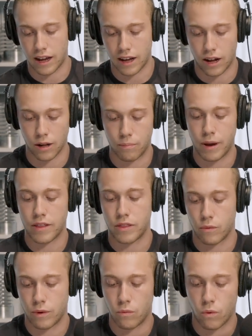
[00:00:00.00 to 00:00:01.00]
I'll bet
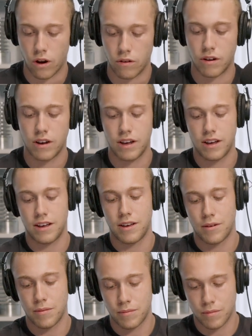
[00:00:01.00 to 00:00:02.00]
that we won't
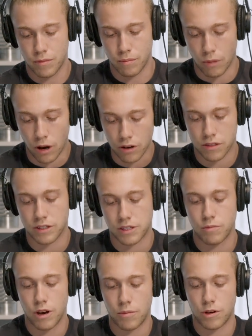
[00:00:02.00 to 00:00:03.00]
mark this
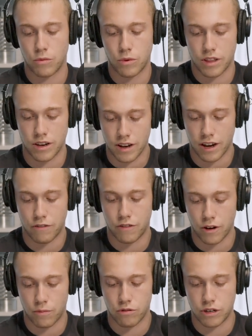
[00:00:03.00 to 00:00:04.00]
moment with enough
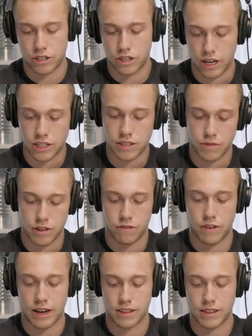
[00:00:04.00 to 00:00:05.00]
appreciation for the
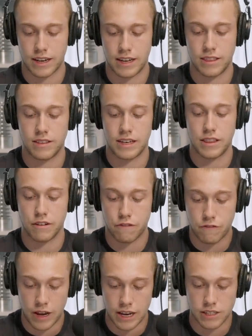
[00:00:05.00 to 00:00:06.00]
fact that in the
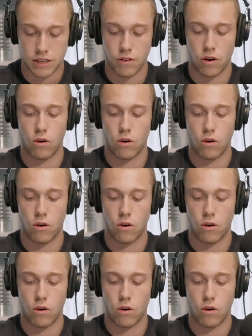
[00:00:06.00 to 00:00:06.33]
face of